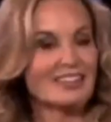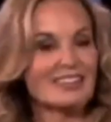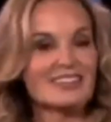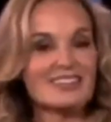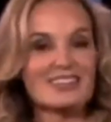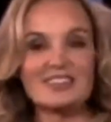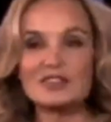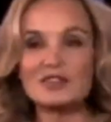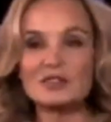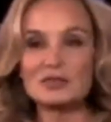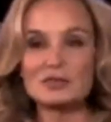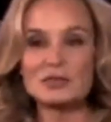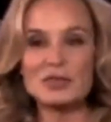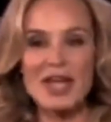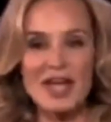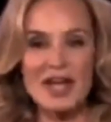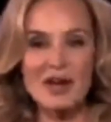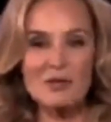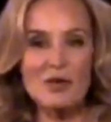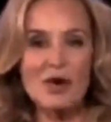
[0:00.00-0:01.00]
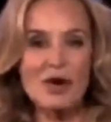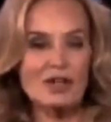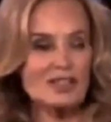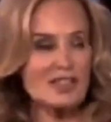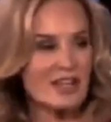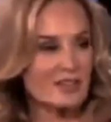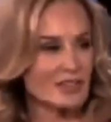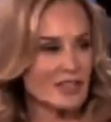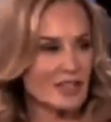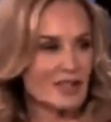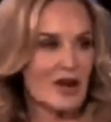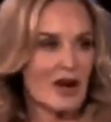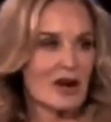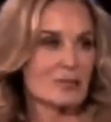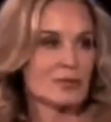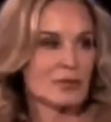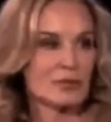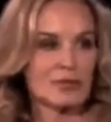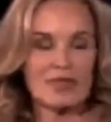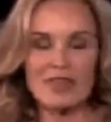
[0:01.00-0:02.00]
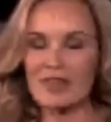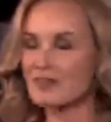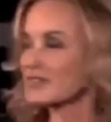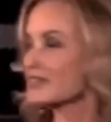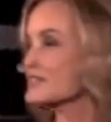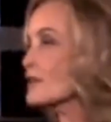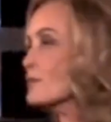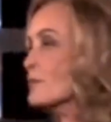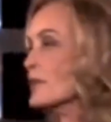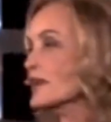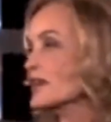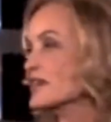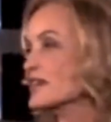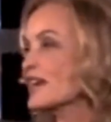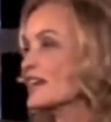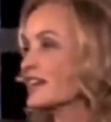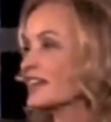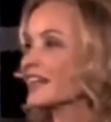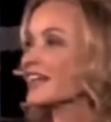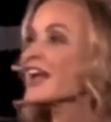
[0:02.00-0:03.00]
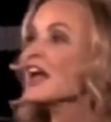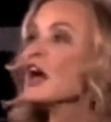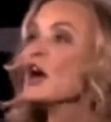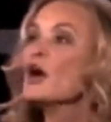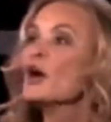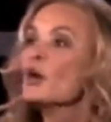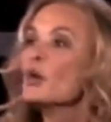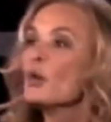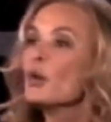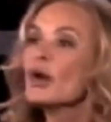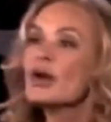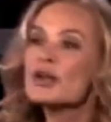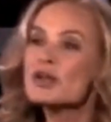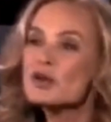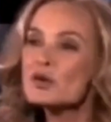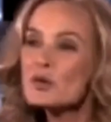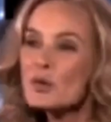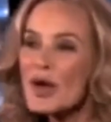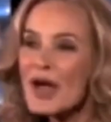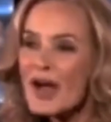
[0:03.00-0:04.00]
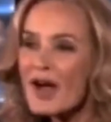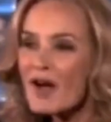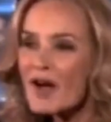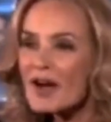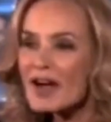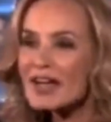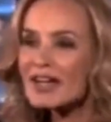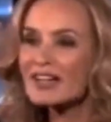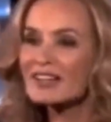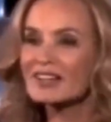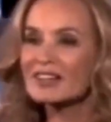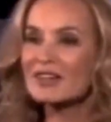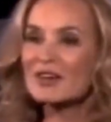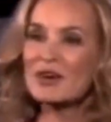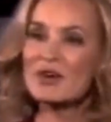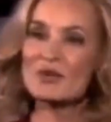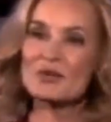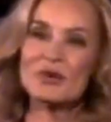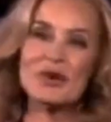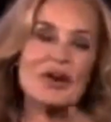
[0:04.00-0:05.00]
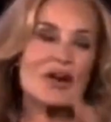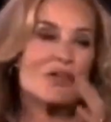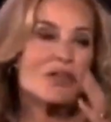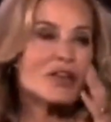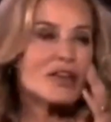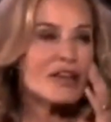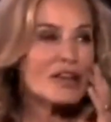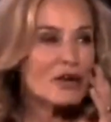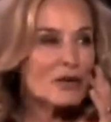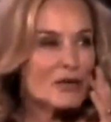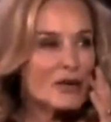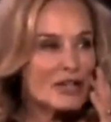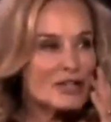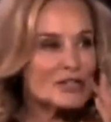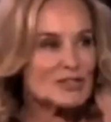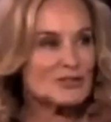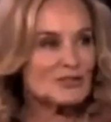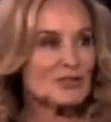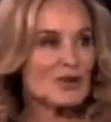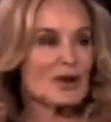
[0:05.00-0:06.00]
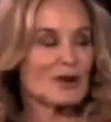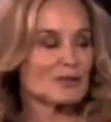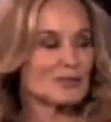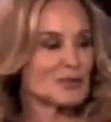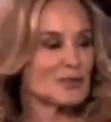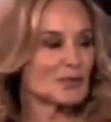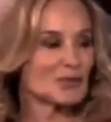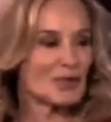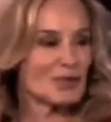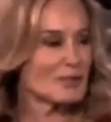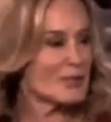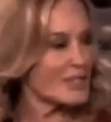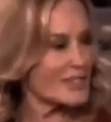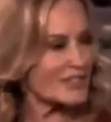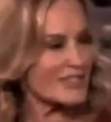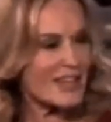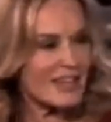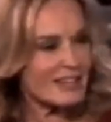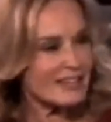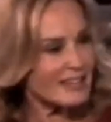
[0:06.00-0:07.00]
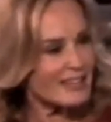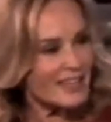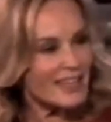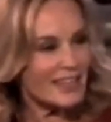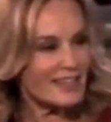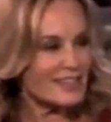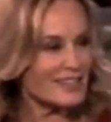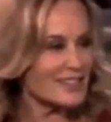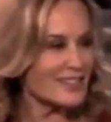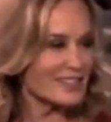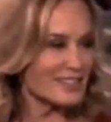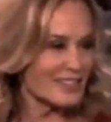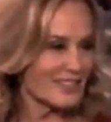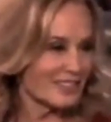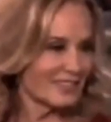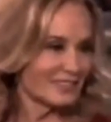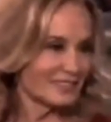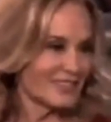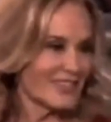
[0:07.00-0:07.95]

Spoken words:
and you can't walk down the carpet without somebody yelling, "What are you wearing? Where are the earrings from?" You know, I mean, it's kind of nuts.